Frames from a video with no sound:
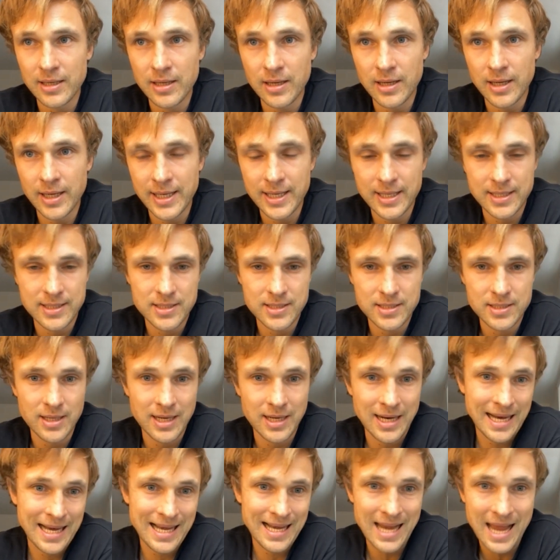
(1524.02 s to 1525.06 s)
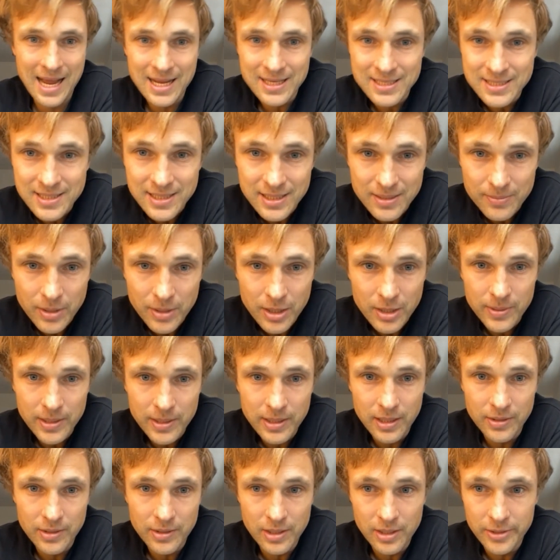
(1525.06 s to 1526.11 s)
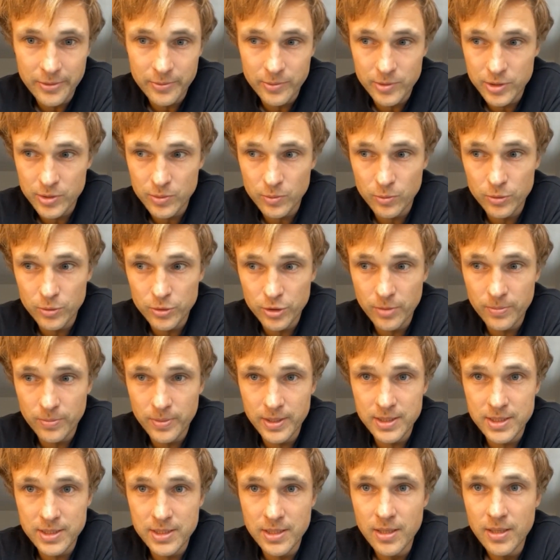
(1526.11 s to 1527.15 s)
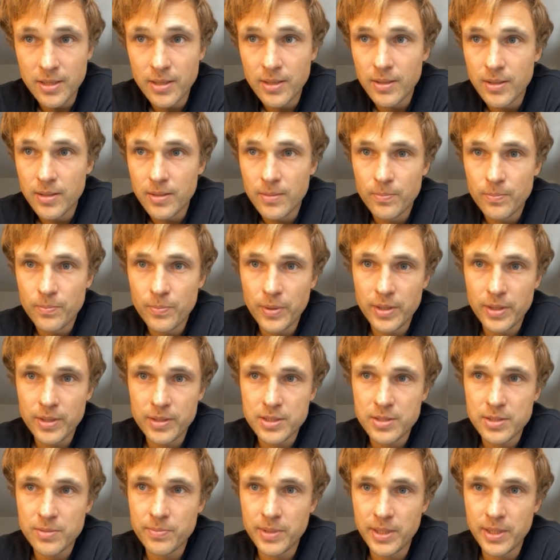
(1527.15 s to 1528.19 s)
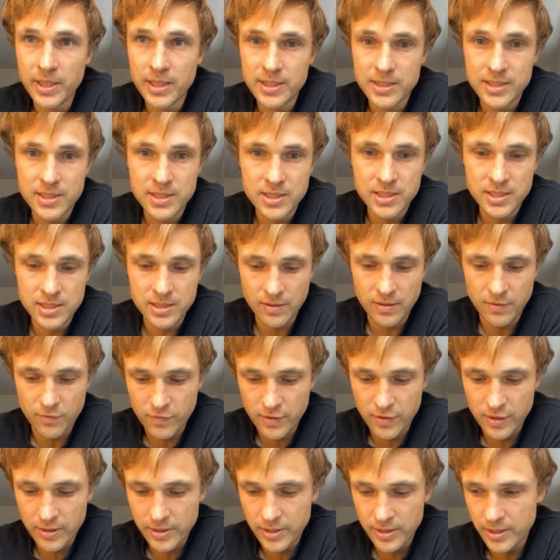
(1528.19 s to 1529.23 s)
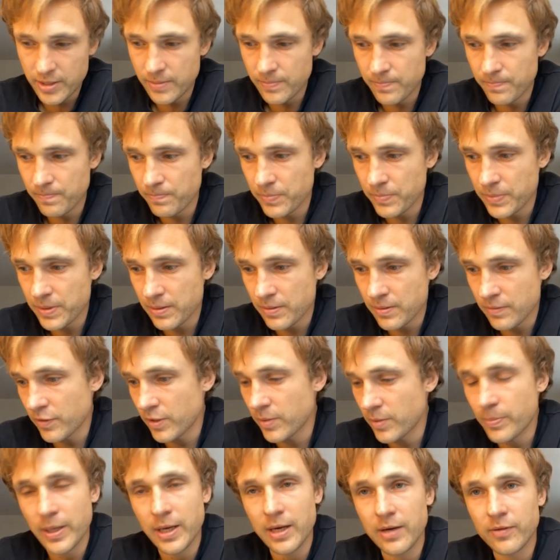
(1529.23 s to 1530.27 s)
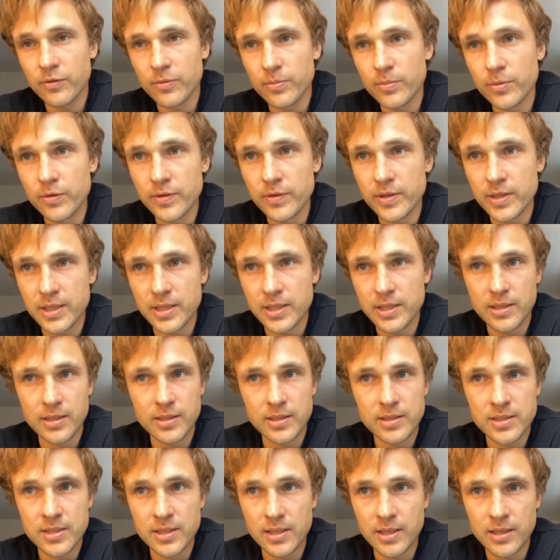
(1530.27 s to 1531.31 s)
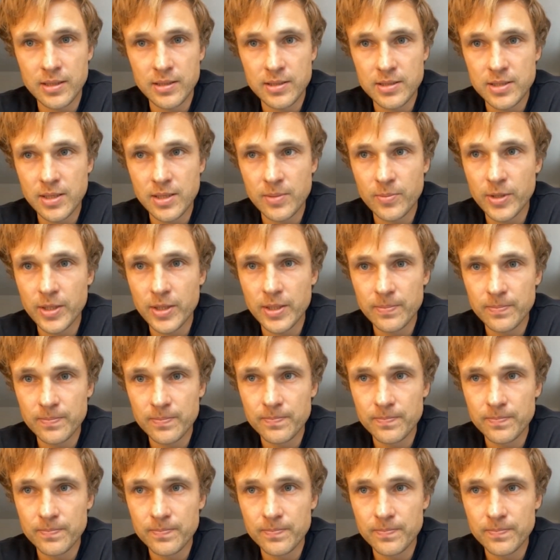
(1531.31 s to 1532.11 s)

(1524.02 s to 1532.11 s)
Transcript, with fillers: I guess, a classic maybe like The Lion, the Witch and the Wardrobe is, but to me, it's a very powerful movie in the same way.